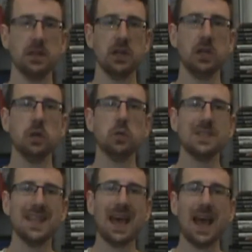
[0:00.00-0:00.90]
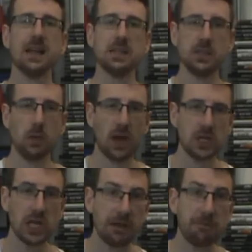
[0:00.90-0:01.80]
use that to
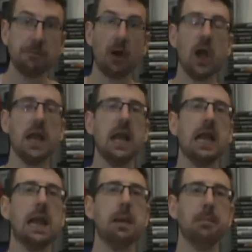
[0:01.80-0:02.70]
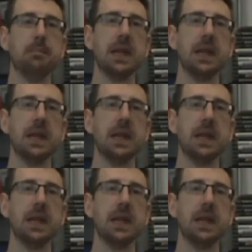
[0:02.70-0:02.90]
actually finally